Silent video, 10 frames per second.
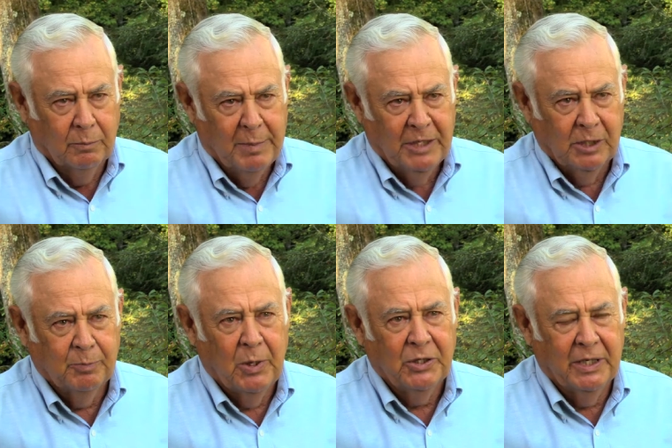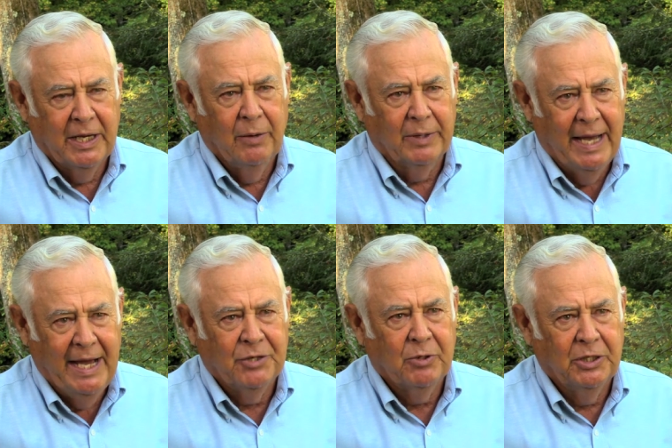business person. They owned a
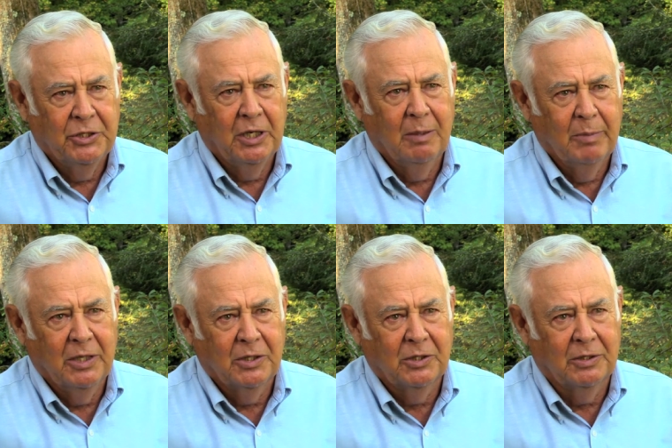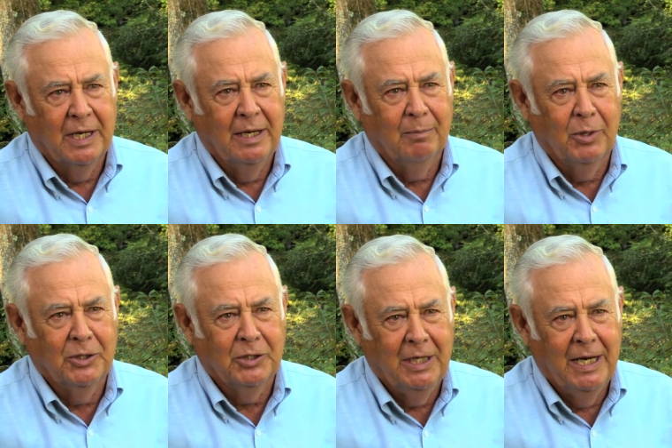hatchery and chicken business in town.
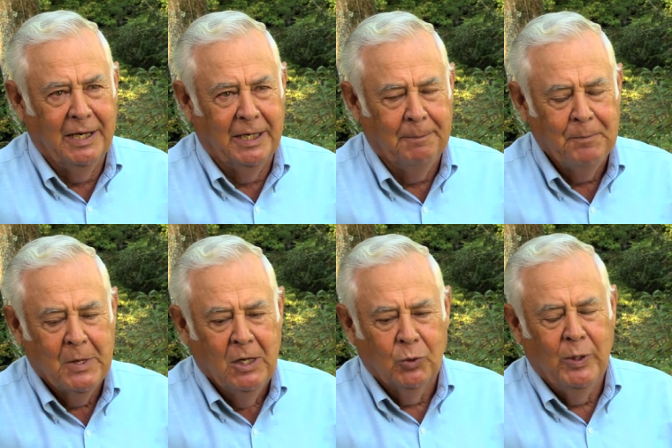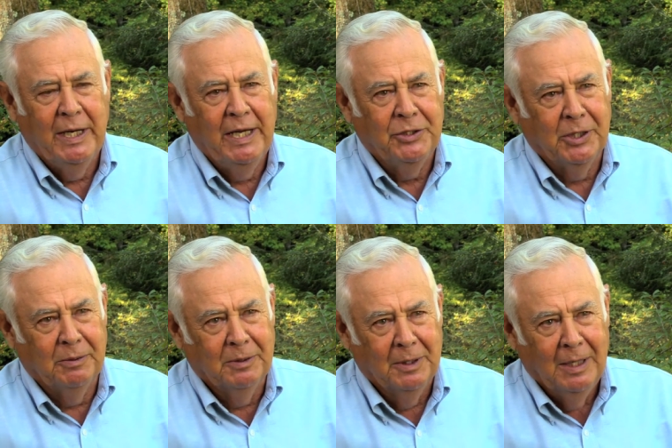Plus, he had a twin
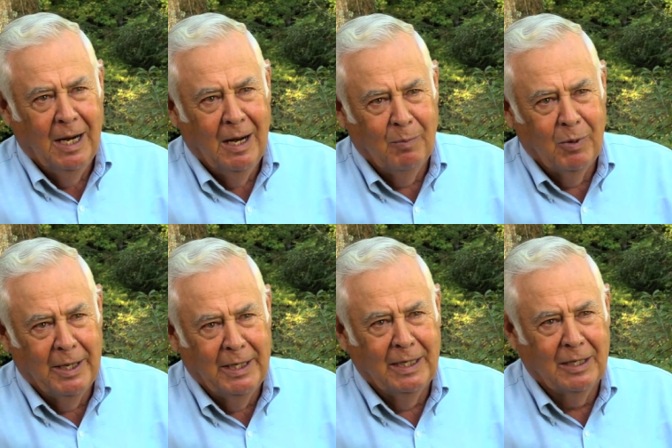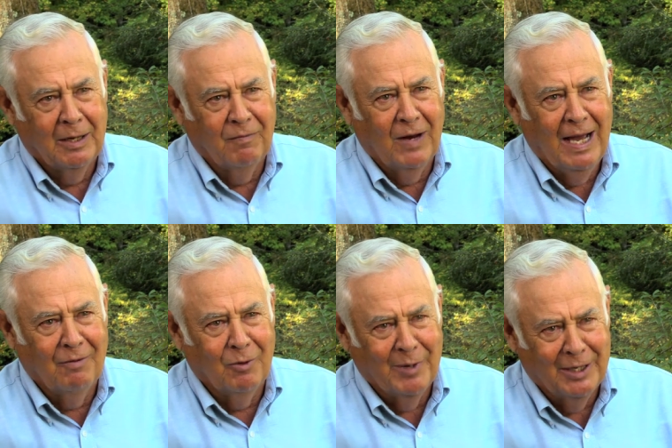engine airplane that could fly
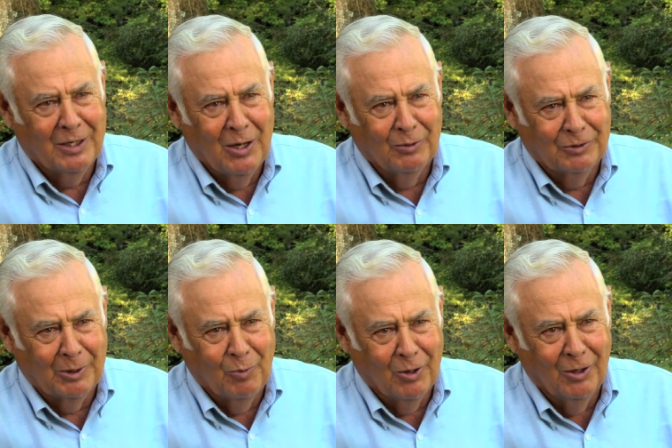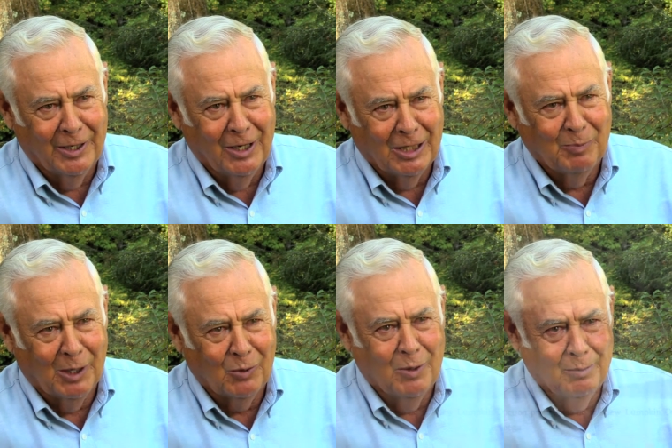if we wanted to go somewhere and look at
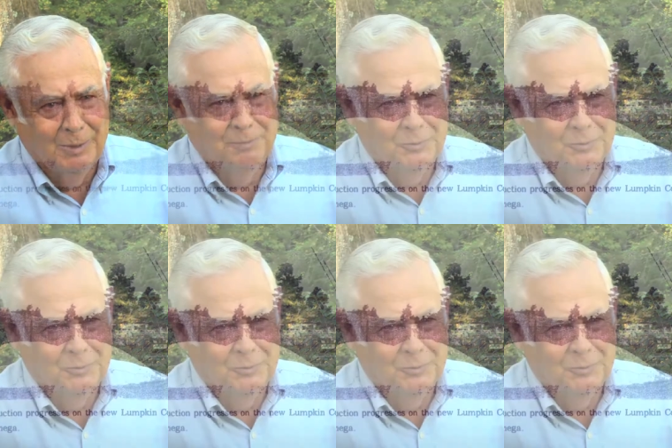hospital equipment.